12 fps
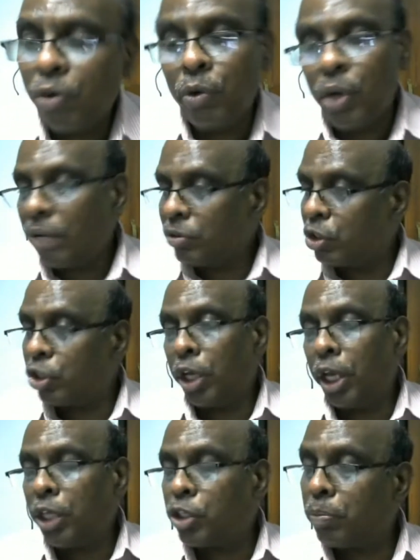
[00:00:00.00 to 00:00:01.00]
would have
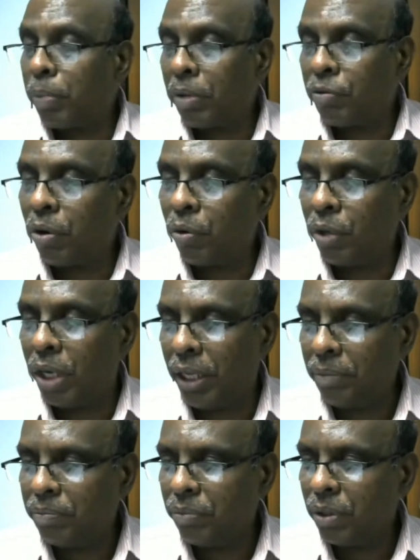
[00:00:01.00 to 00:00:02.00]
changed
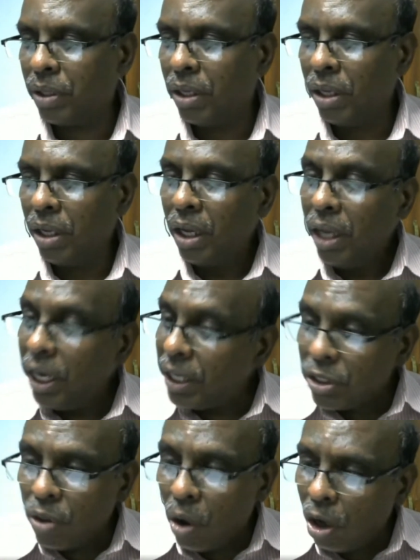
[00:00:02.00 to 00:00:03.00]
profoundly. It
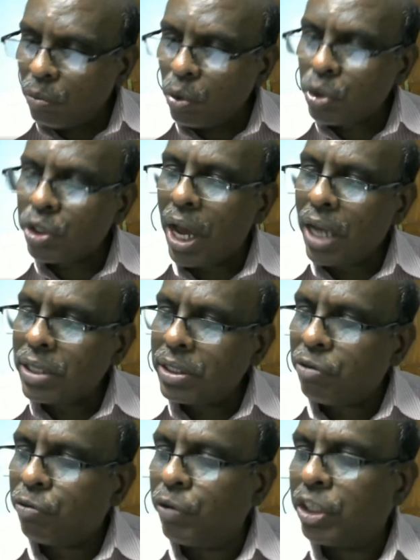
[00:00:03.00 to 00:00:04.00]
is almost as
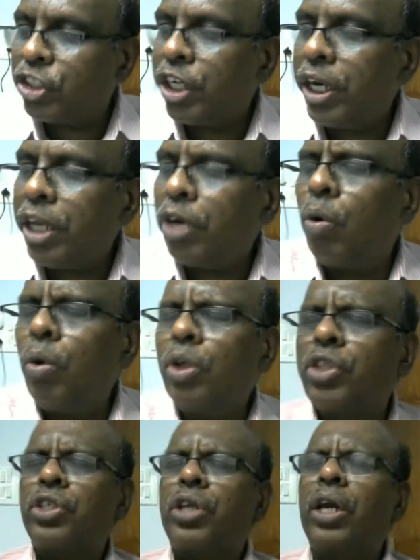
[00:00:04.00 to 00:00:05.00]
if we shed an old
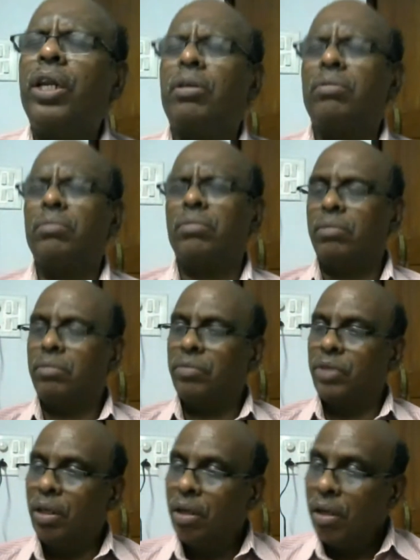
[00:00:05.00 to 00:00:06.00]
skin.
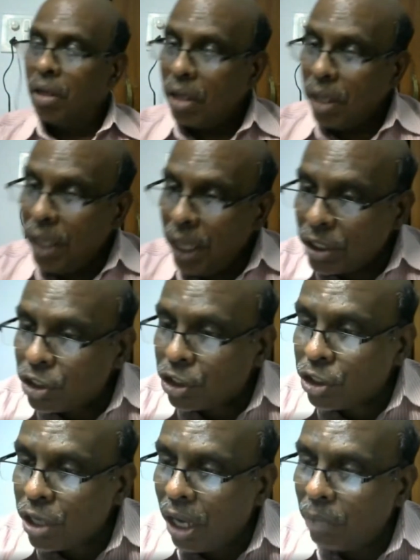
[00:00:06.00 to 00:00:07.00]
Each
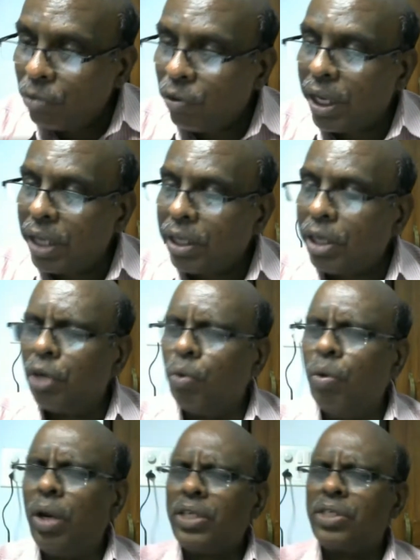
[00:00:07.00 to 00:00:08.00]
time we get a
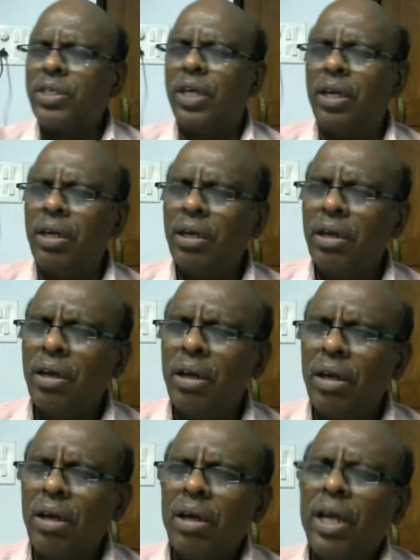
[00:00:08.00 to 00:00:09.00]
new lesson,
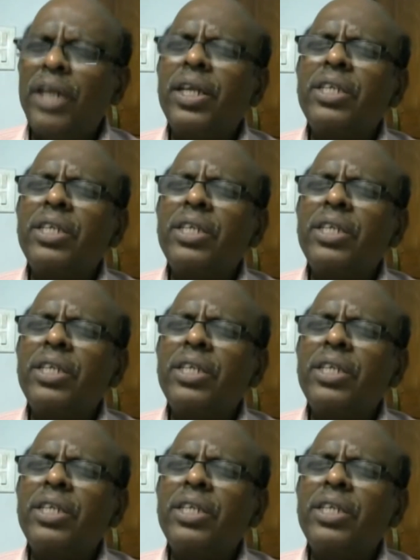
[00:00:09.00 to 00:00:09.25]
it